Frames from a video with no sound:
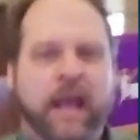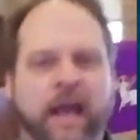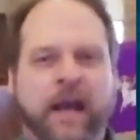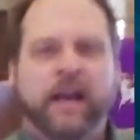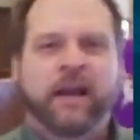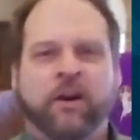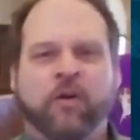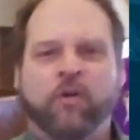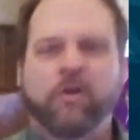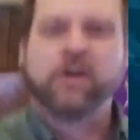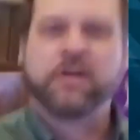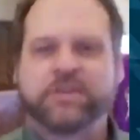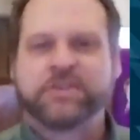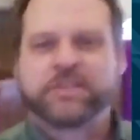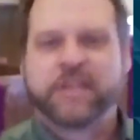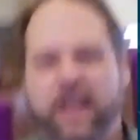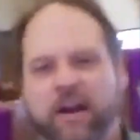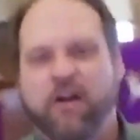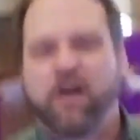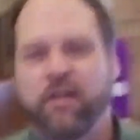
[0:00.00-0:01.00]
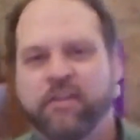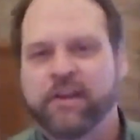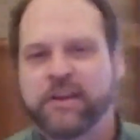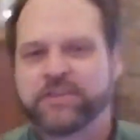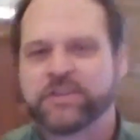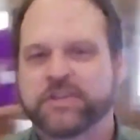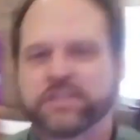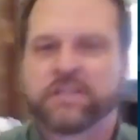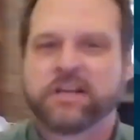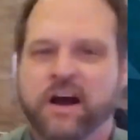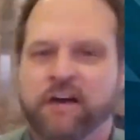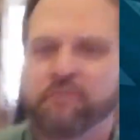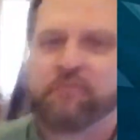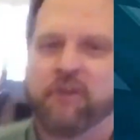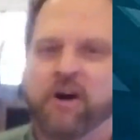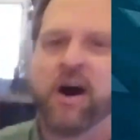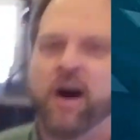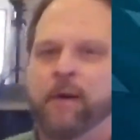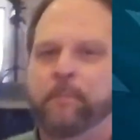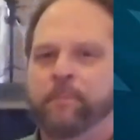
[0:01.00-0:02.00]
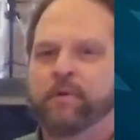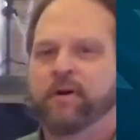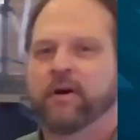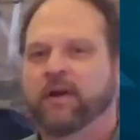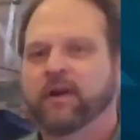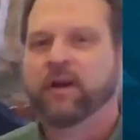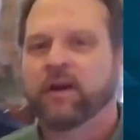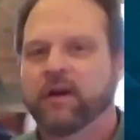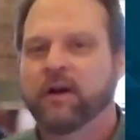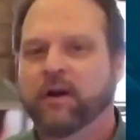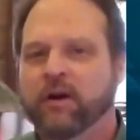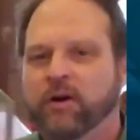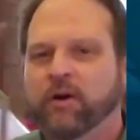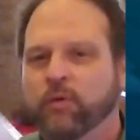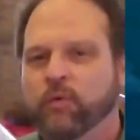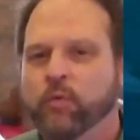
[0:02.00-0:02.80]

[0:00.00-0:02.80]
And in order to set all this stuff up,